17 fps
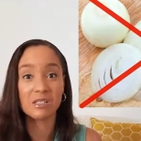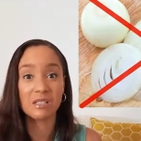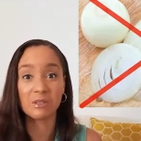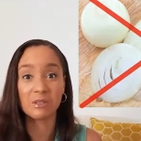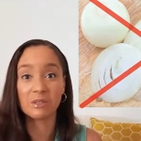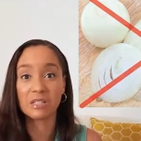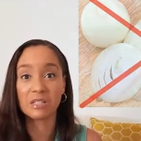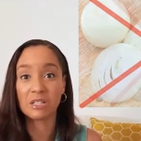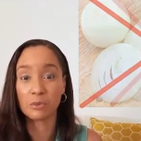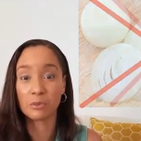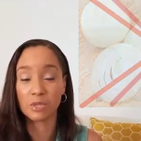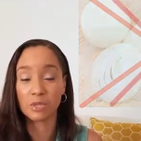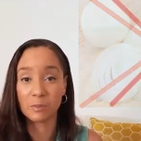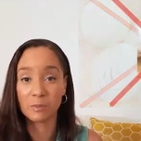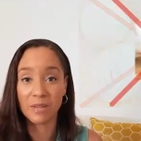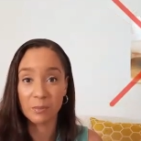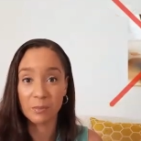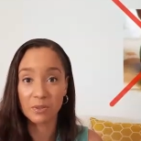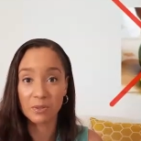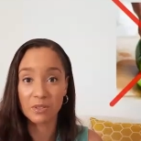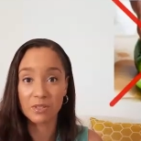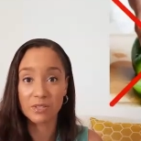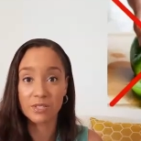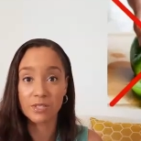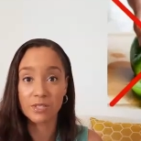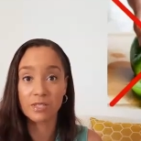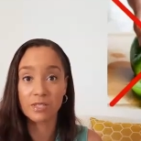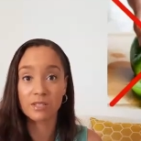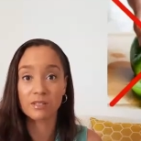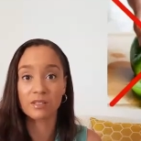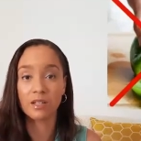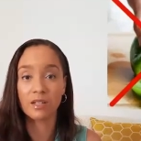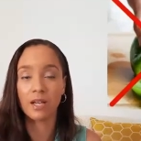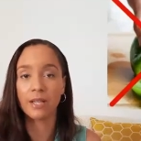I don't like green peppers.
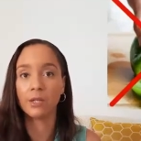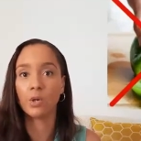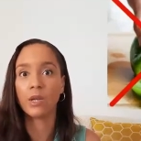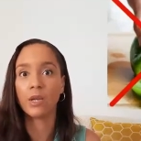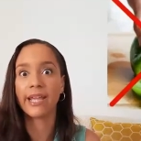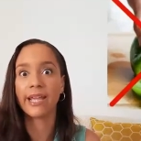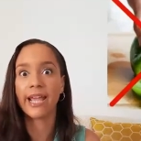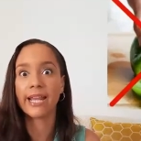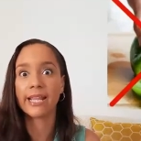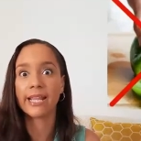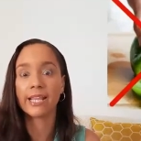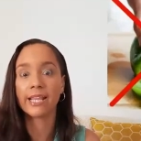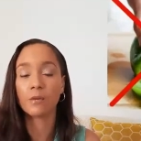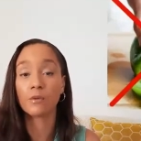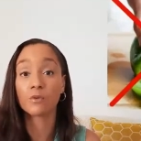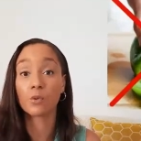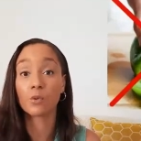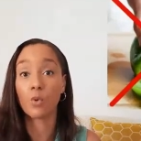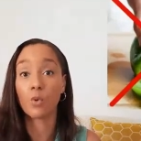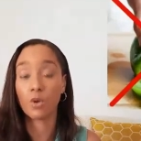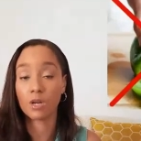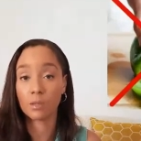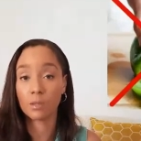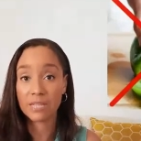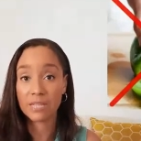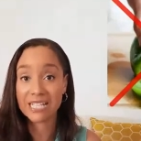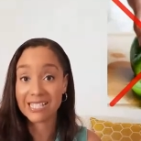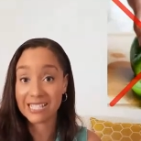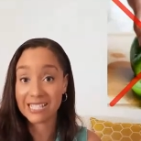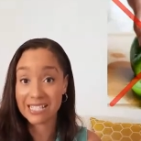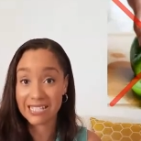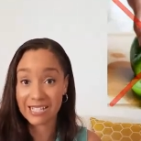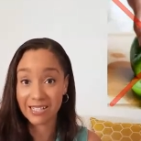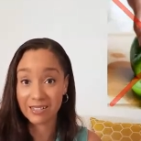I don't like anything with coconut
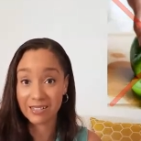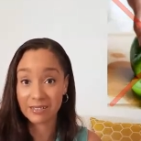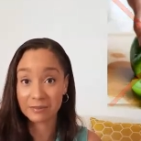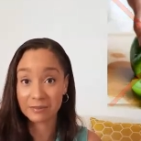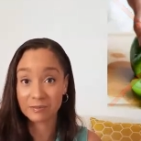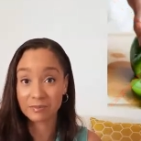pieces in it.